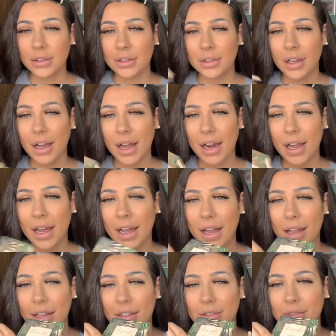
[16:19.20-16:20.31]
highlight
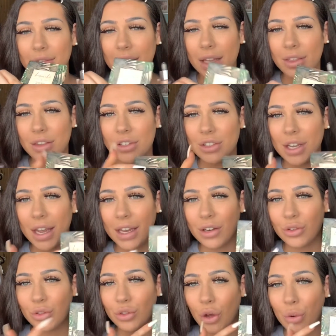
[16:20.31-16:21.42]
in the shade
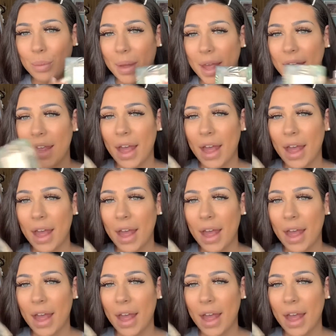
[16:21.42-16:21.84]
Soulmate,